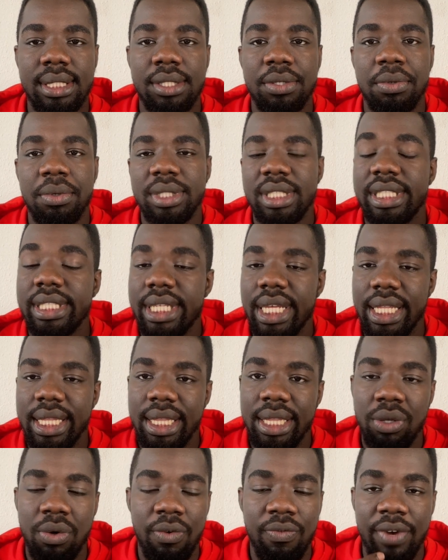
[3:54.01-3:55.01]

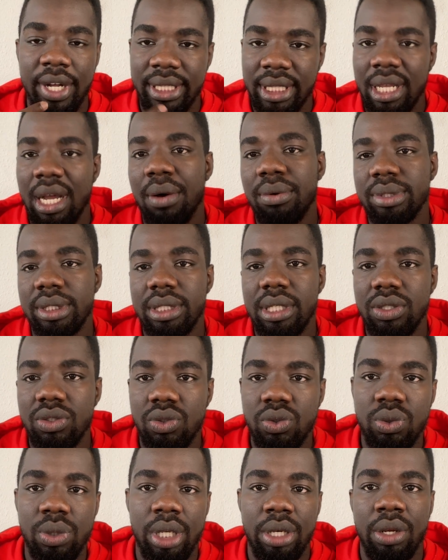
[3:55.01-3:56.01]
contain over
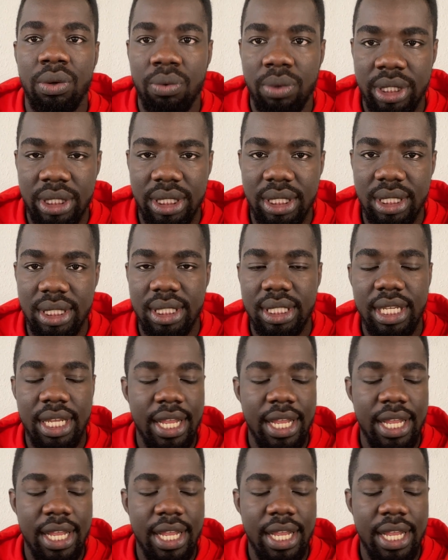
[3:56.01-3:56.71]
1,200 questions.